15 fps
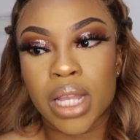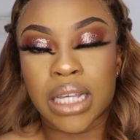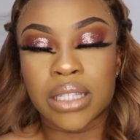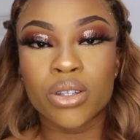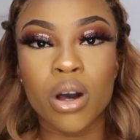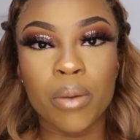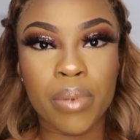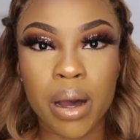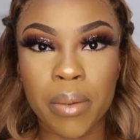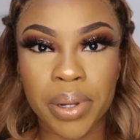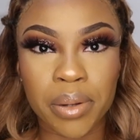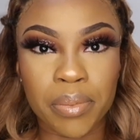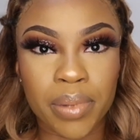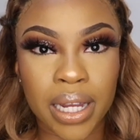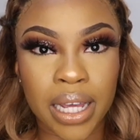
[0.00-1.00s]
It's not a
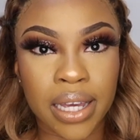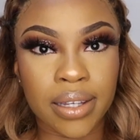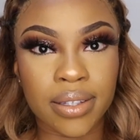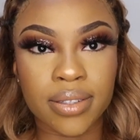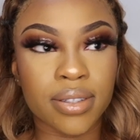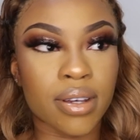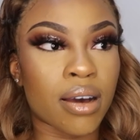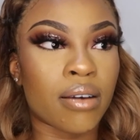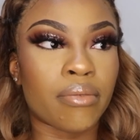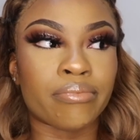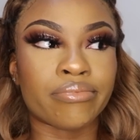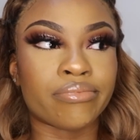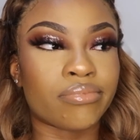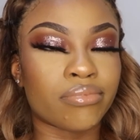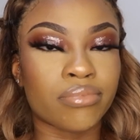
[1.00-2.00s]
permanent place.
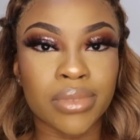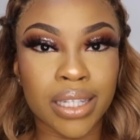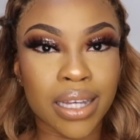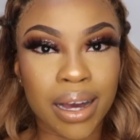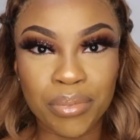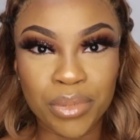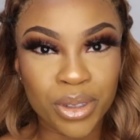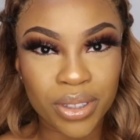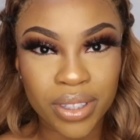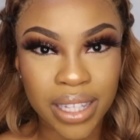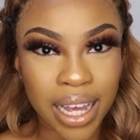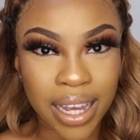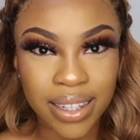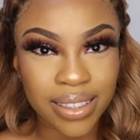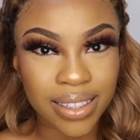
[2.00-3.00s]

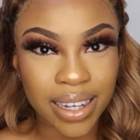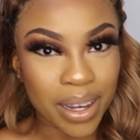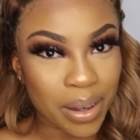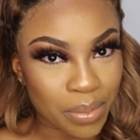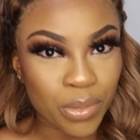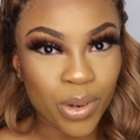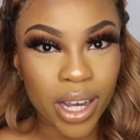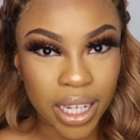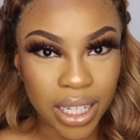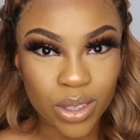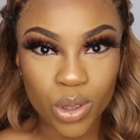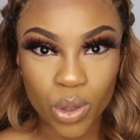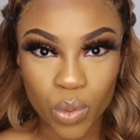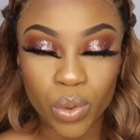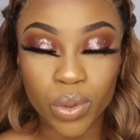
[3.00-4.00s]
I'm working
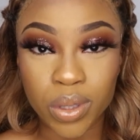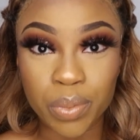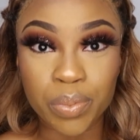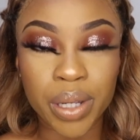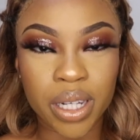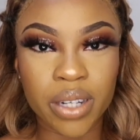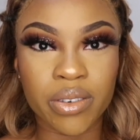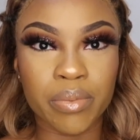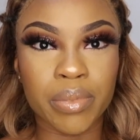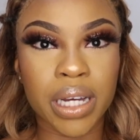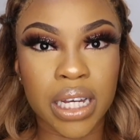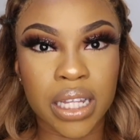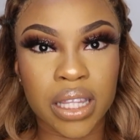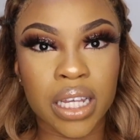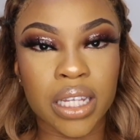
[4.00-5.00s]
towards bigger and
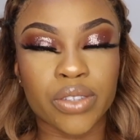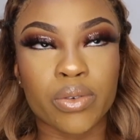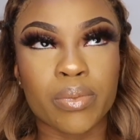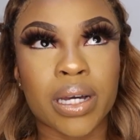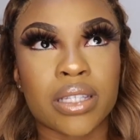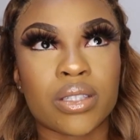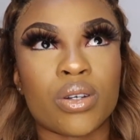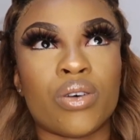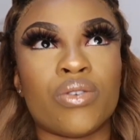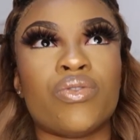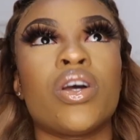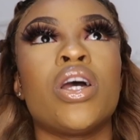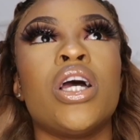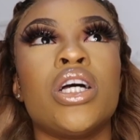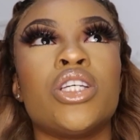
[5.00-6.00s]
better things for myself.
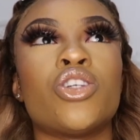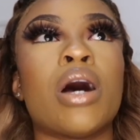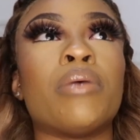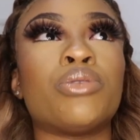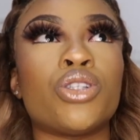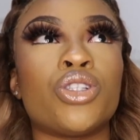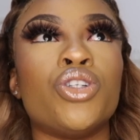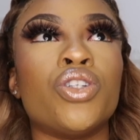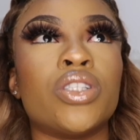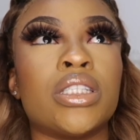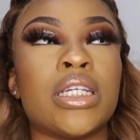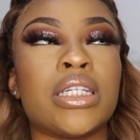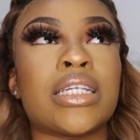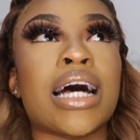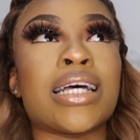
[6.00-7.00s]
So I'm just
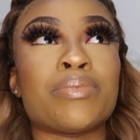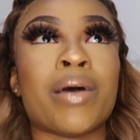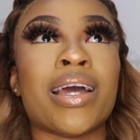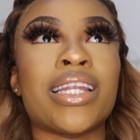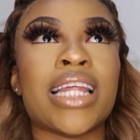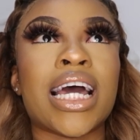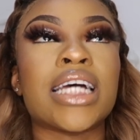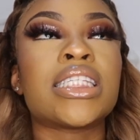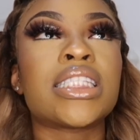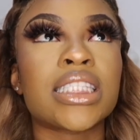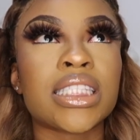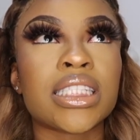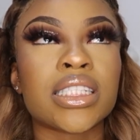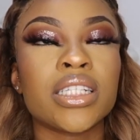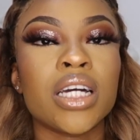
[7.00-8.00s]
using this as my
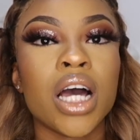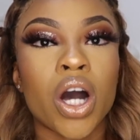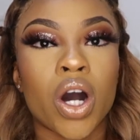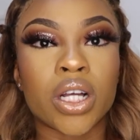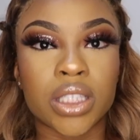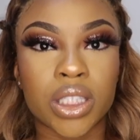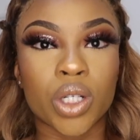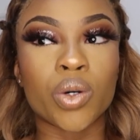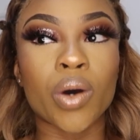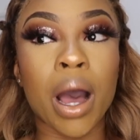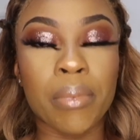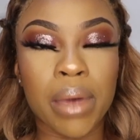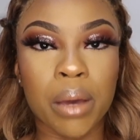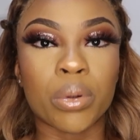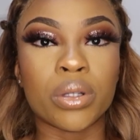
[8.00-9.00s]
nest until
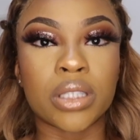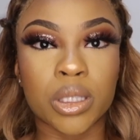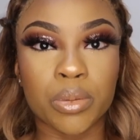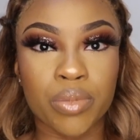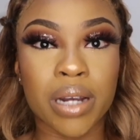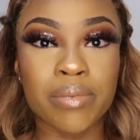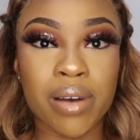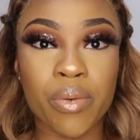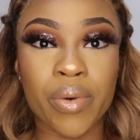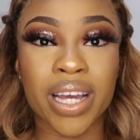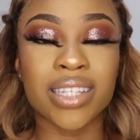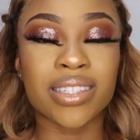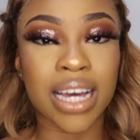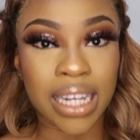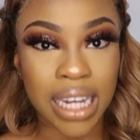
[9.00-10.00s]
I'm able to spread my
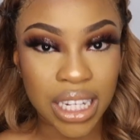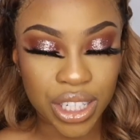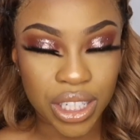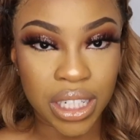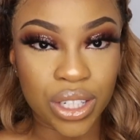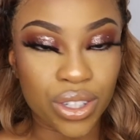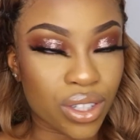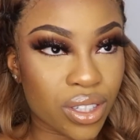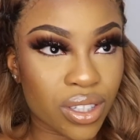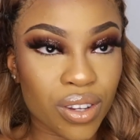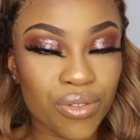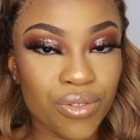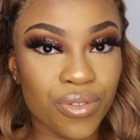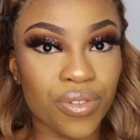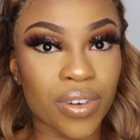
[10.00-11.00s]
wings and actually
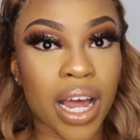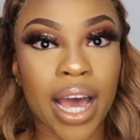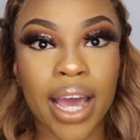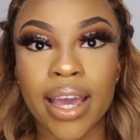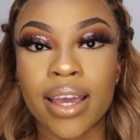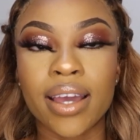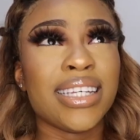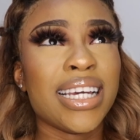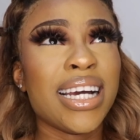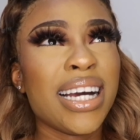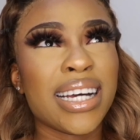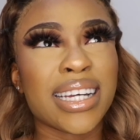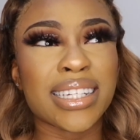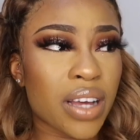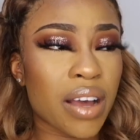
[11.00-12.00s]
just fly.
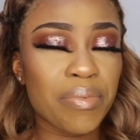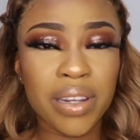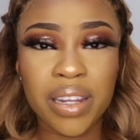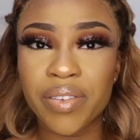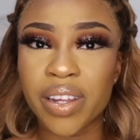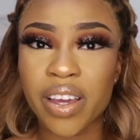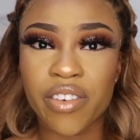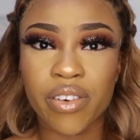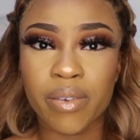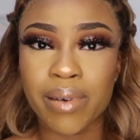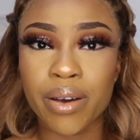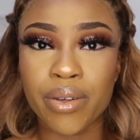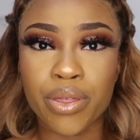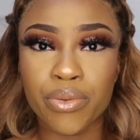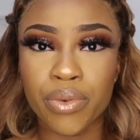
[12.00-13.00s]
Yeah, I've been living here for
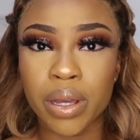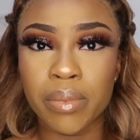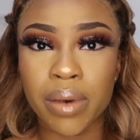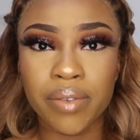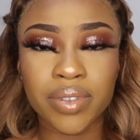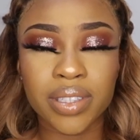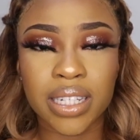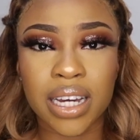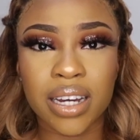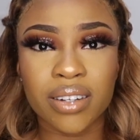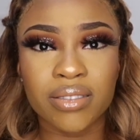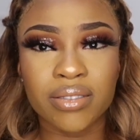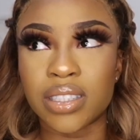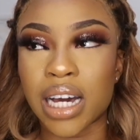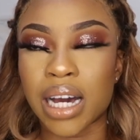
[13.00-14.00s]
about 3 months
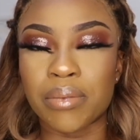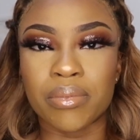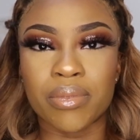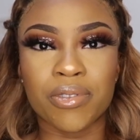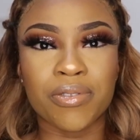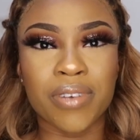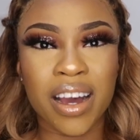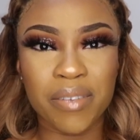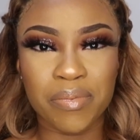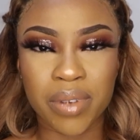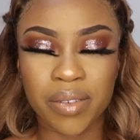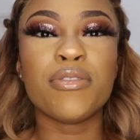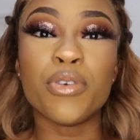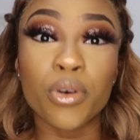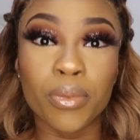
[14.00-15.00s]
now. Damn, 5
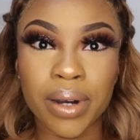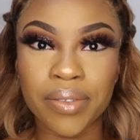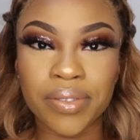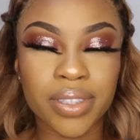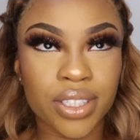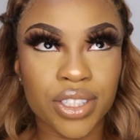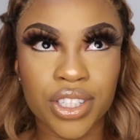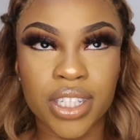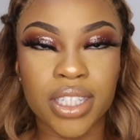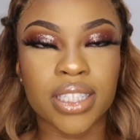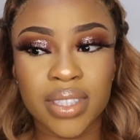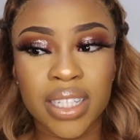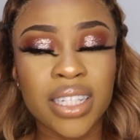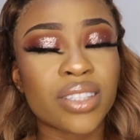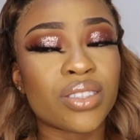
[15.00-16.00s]
months, 4 months,
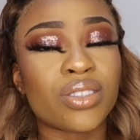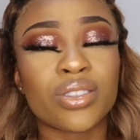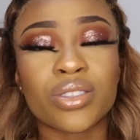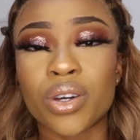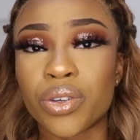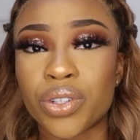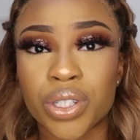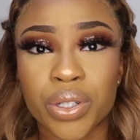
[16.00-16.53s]
jeez. It is so